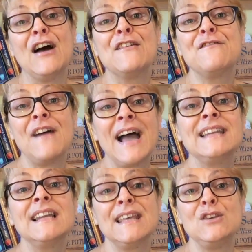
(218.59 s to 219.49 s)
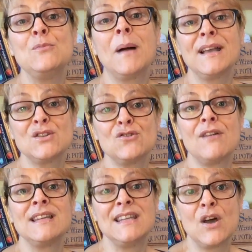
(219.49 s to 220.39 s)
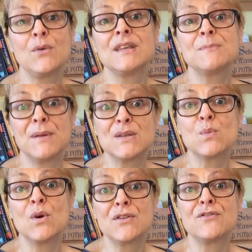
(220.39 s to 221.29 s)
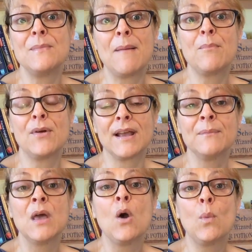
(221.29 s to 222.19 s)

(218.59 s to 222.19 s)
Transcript: Finally, you might already know this, but it's worth remembering.